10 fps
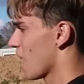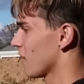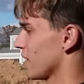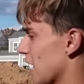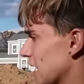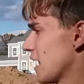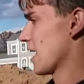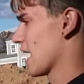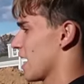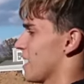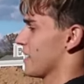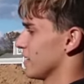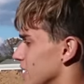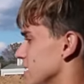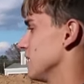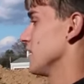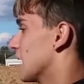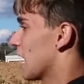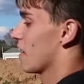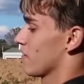now nay nay, hey.
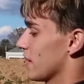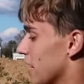Hey. Now,